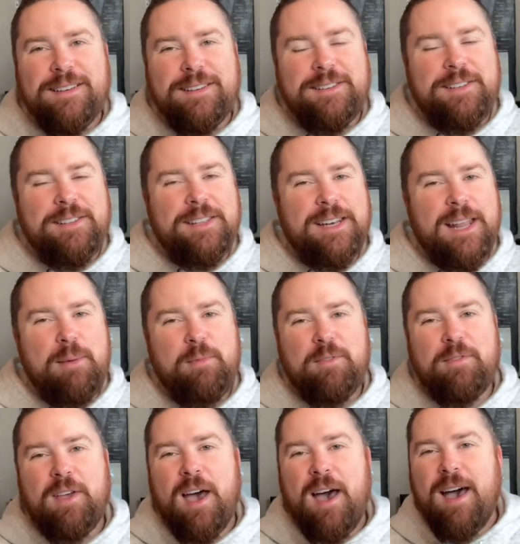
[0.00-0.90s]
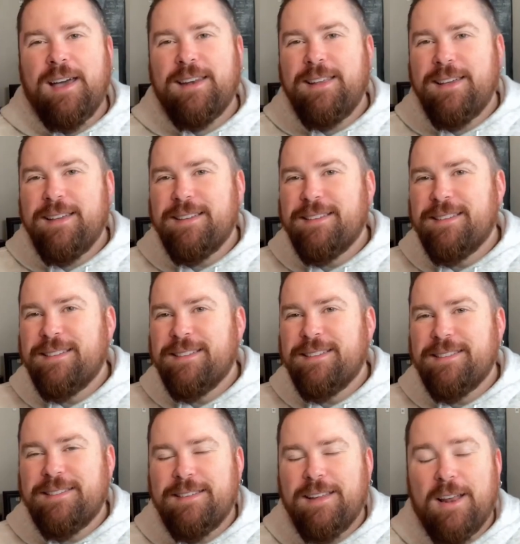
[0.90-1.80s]
to the name of God,
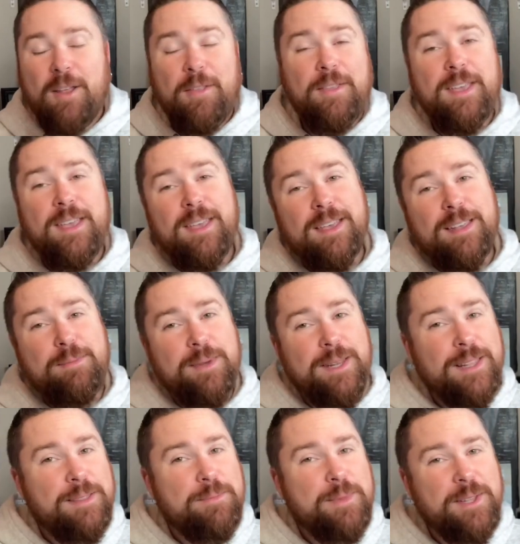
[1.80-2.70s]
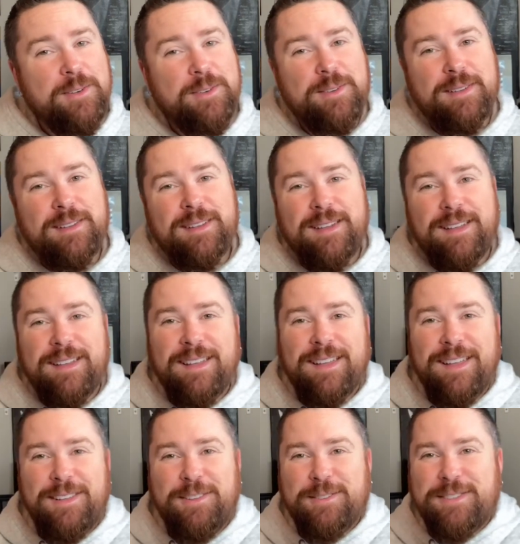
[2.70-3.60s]
not on the end, but in the middle,
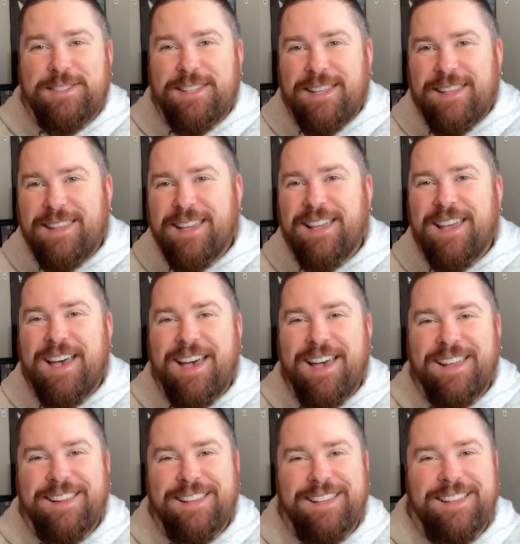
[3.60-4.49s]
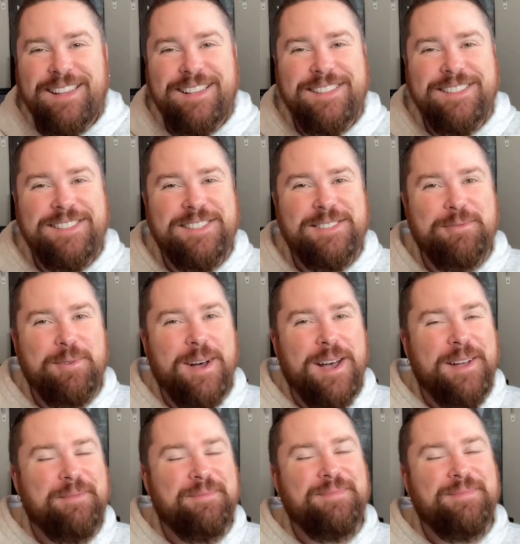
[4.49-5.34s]
and you'll see that God is what?